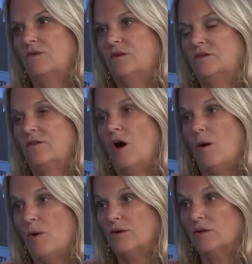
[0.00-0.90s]
uh, to the
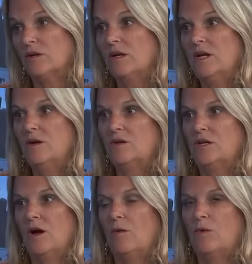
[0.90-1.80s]
homeowner. You
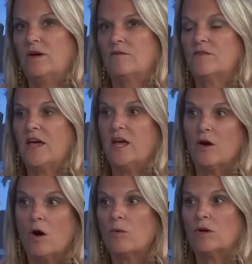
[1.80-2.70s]
know, whenever they hear,
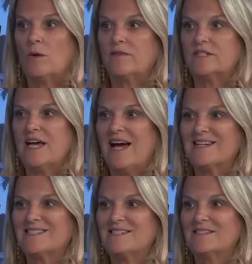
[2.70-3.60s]
oh, we're lowering the
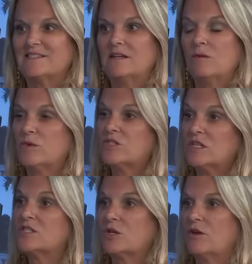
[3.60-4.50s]
taxes, which
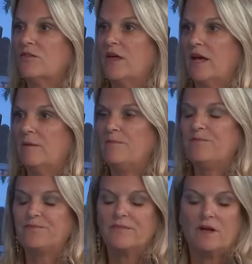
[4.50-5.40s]
it is a good thing.
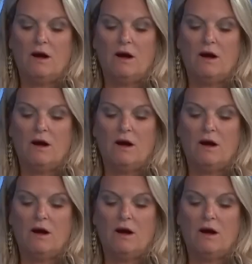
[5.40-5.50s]
Sure.